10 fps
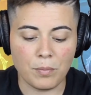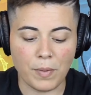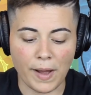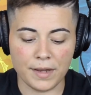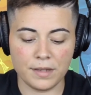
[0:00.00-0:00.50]

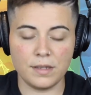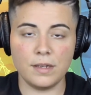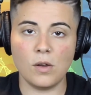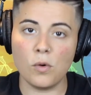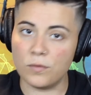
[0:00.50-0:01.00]
by
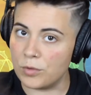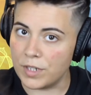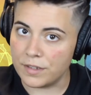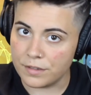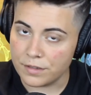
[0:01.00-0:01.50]
the
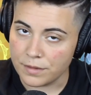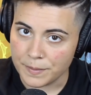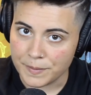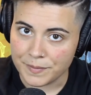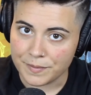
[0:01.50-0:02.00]
ovaries
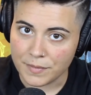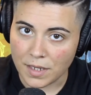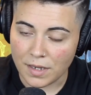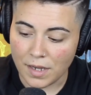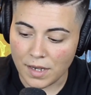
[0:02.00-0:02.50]

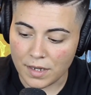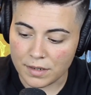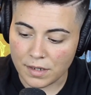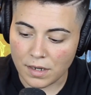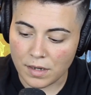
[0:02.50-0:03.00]

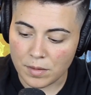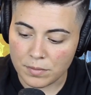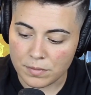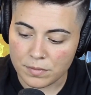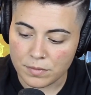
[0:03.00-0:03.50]

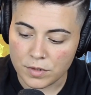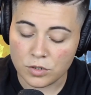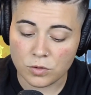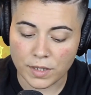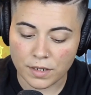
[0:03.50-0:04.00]
and
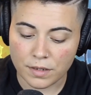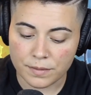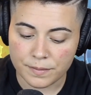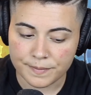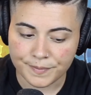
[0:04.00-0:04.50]
doing it.
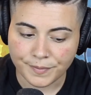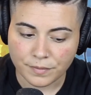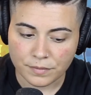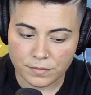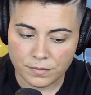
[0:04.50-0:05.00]

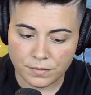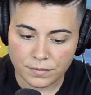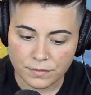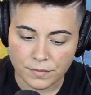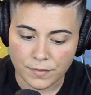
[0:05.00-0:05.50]

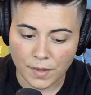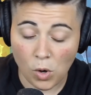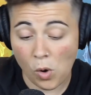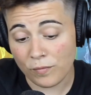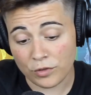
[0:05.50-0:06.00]

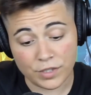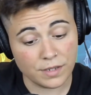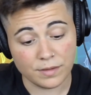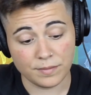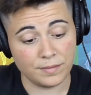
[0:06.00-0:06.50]

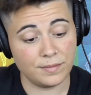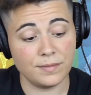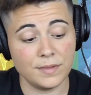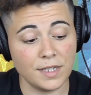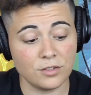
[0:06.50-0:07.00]
Hopefully,
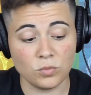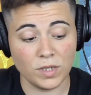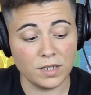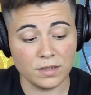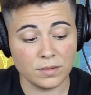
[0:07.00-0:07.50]
next
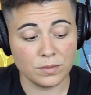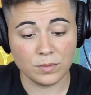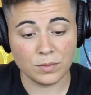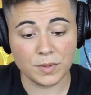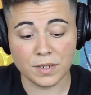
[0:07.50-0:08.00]
week
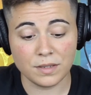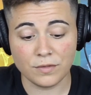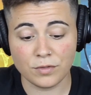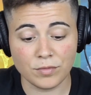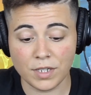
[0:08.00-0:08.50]
will be a
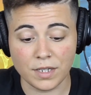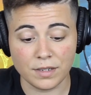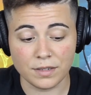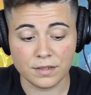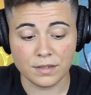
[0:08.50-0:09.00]
different reading.